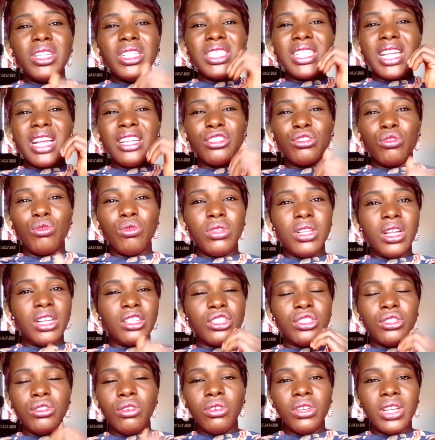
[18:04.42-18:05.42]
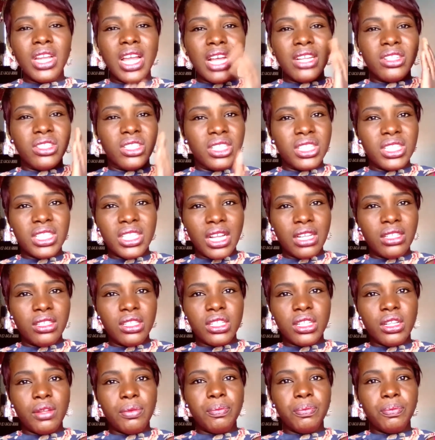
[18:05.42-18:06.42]
is as good as
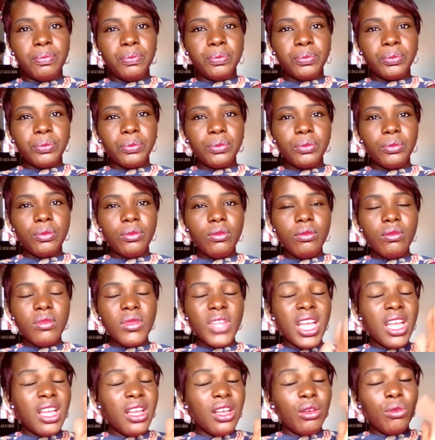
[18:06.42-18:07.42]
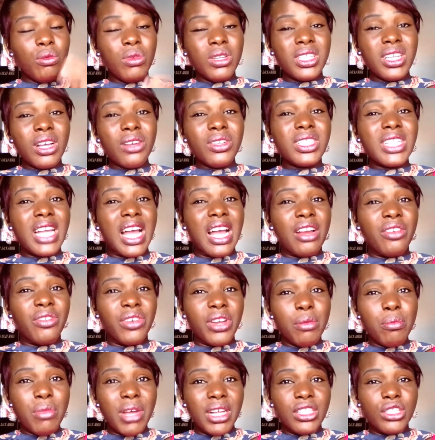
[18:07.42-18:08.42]
non-existent. Without
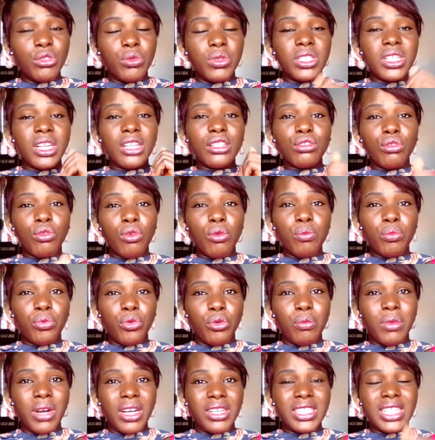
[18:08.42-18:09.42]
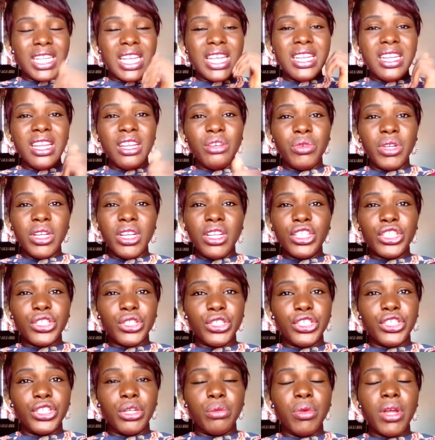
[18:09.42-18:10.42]
agreement, without compromise in a
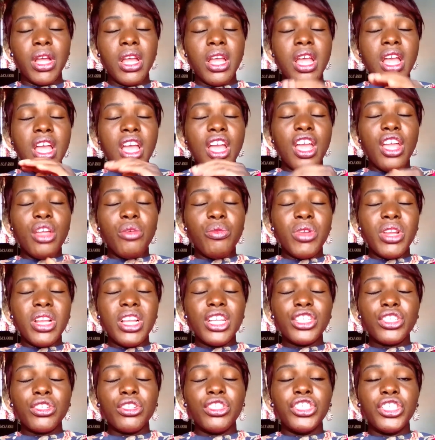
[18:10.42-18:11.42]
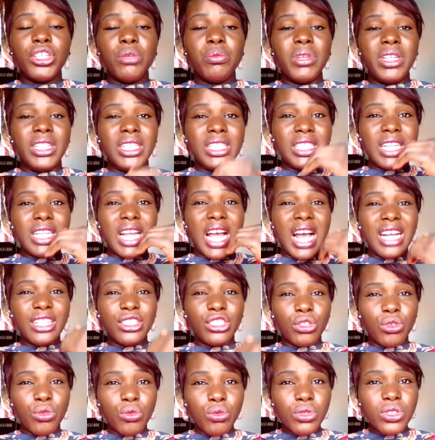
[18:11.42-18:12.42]
relationship is
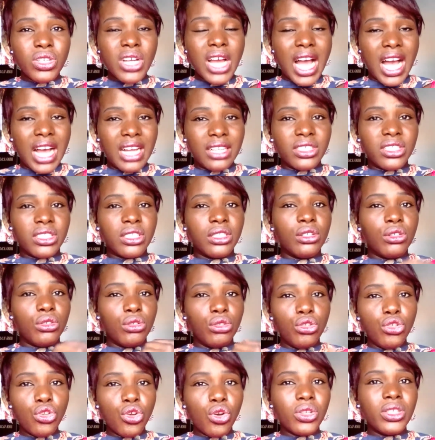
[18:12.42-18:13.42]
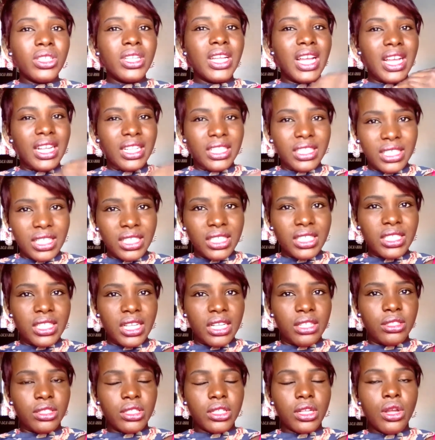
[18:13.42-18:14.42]
as good as
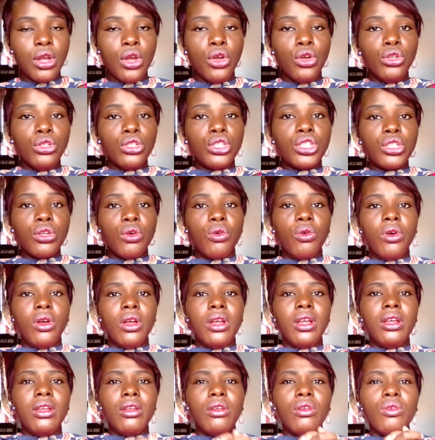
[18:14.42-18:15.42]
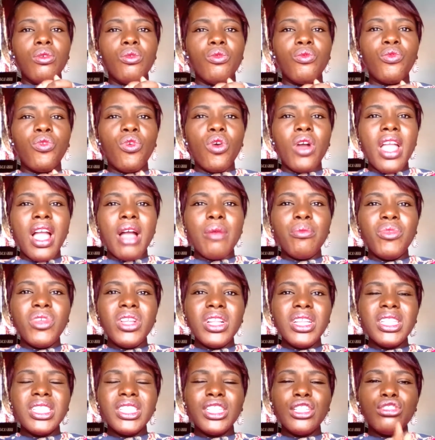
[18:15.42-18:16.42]
non-existent. So, for your
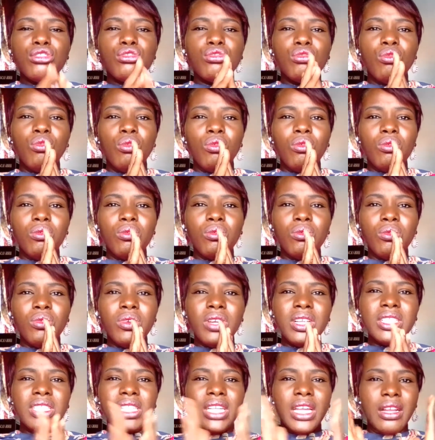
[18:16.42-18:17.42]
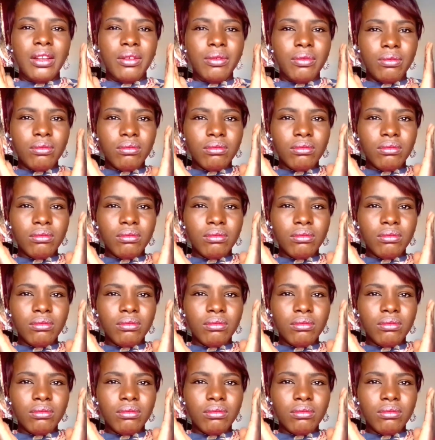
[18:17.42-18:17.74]
ability to reason,